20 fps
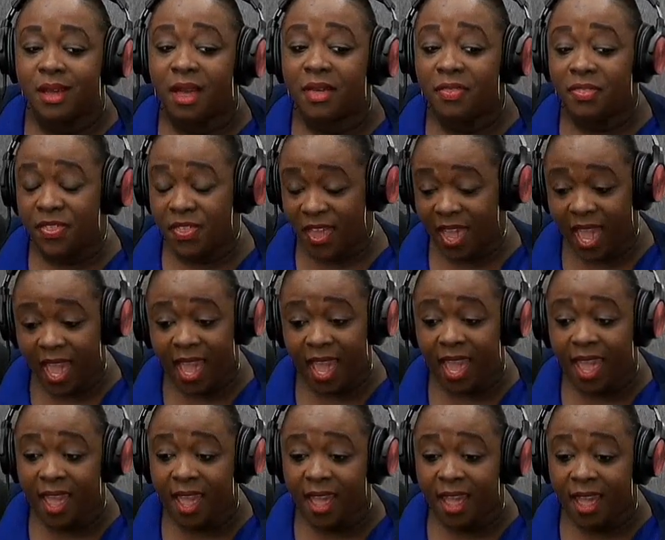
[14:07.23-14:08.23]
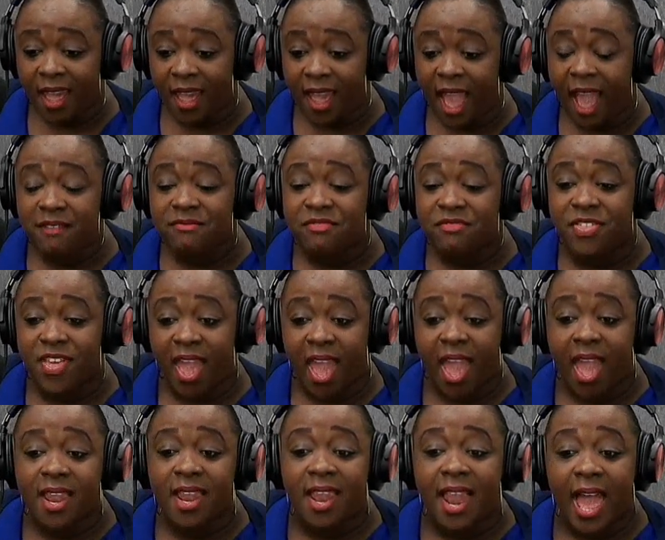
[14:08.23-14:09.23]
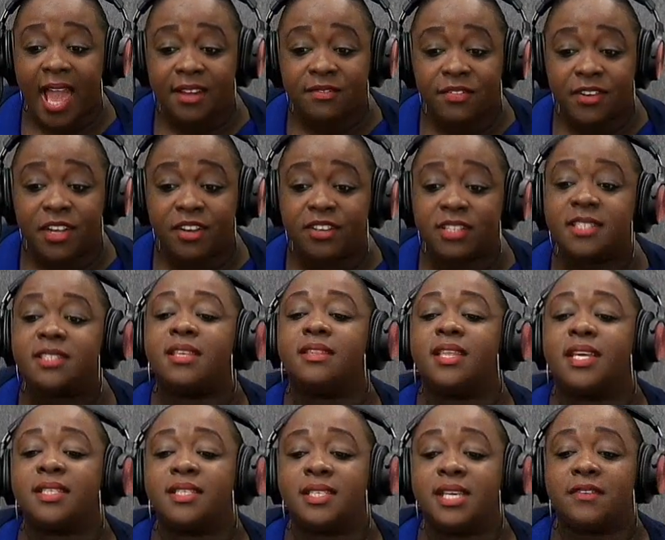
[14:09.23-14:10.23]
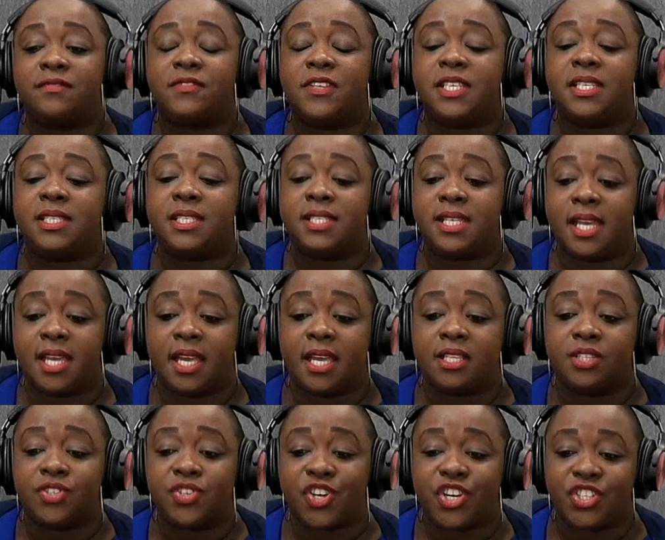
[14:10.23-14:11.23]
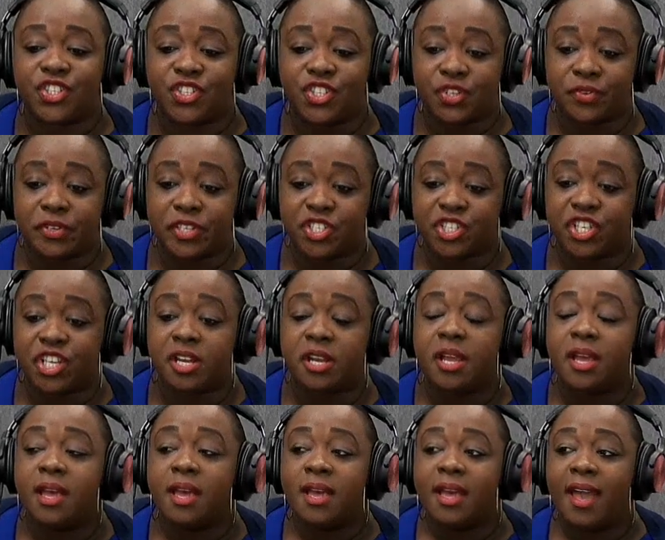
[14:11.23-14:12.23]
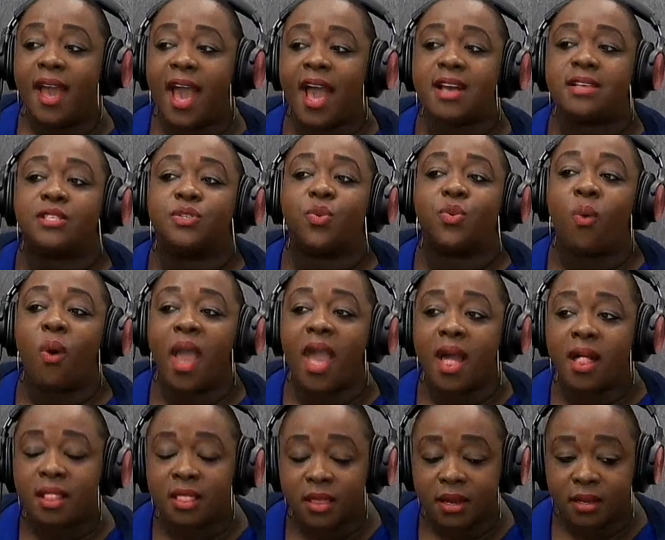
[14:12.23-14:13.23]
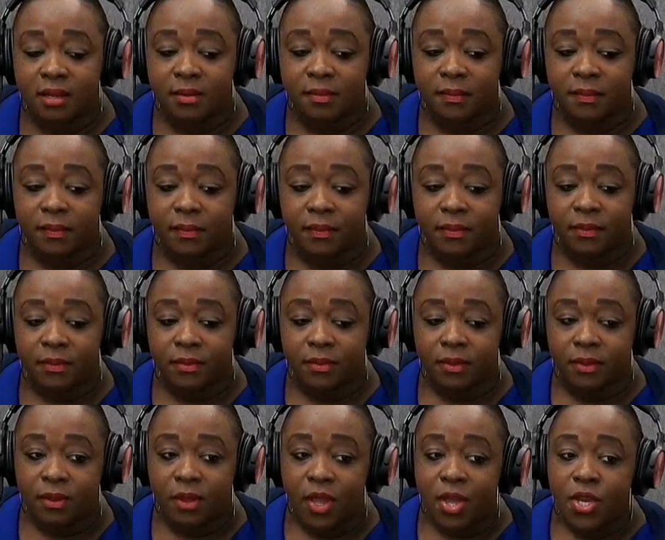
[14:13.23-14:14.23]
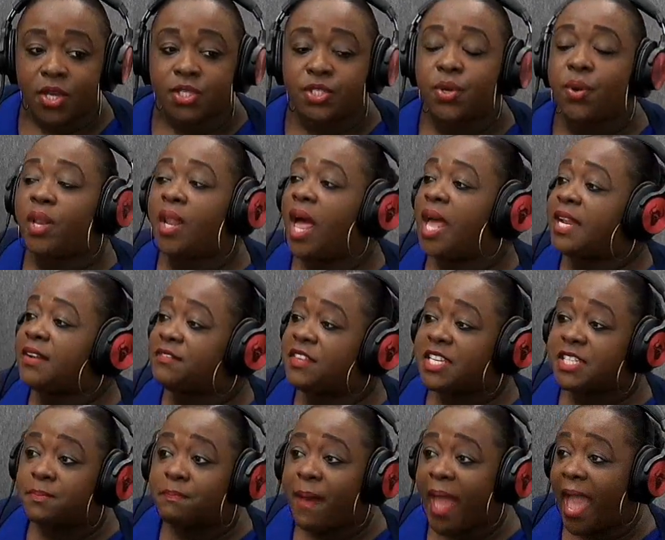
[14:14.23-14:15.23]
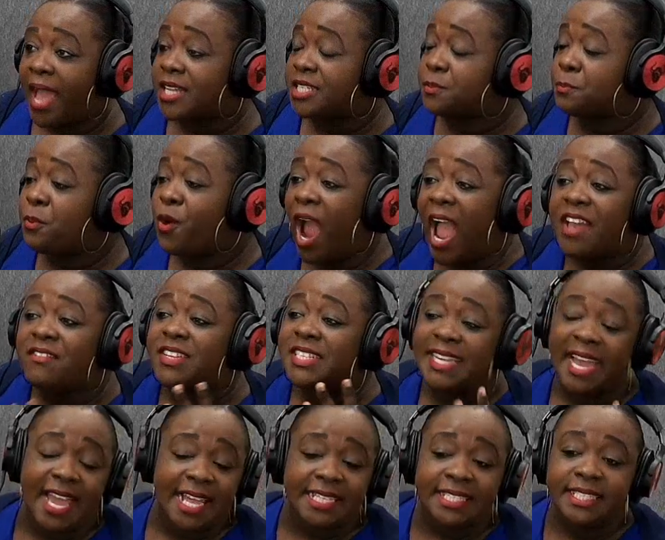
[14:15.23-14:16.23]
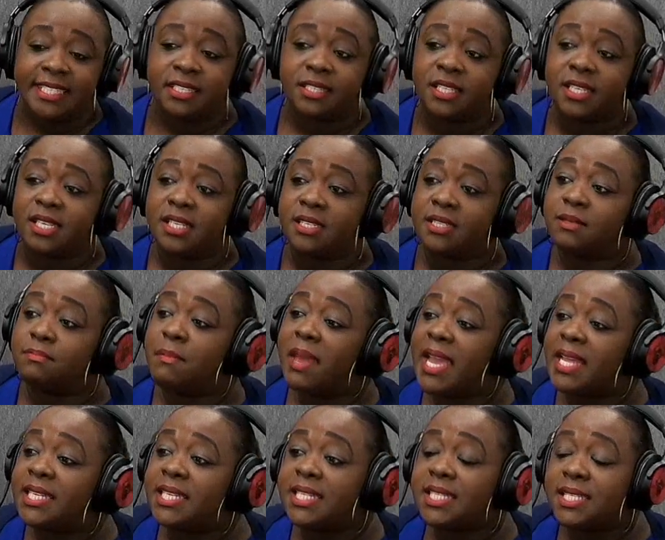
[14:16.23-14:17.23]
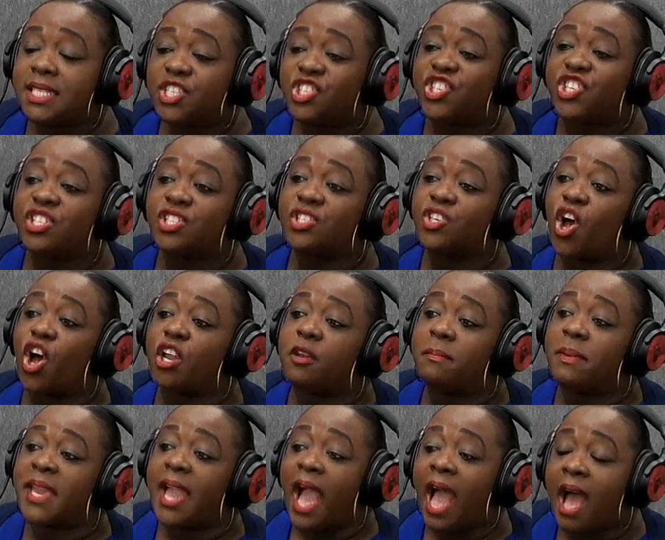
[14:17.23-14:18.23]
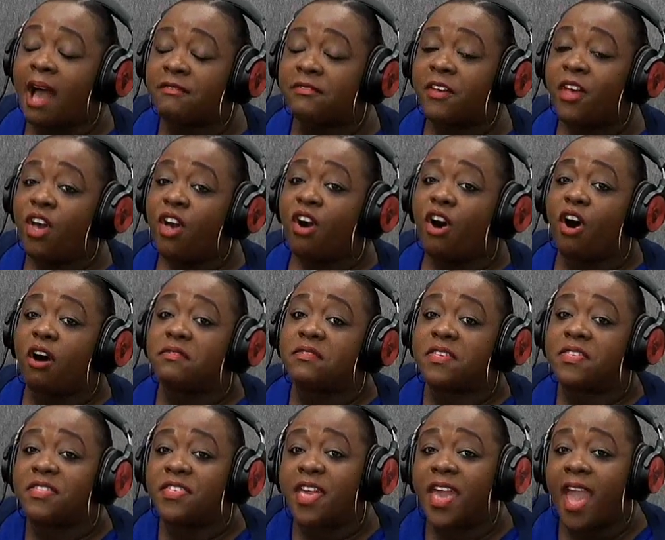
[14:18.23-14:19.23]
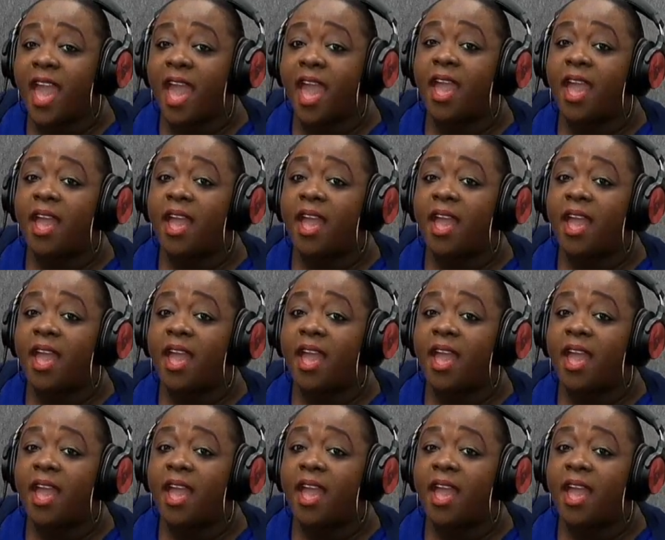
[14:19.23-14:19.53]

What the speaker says: They have their livelihoods and their safety to take into consideration as well. So a lot of these banks, private entities, made decisions on behalf of their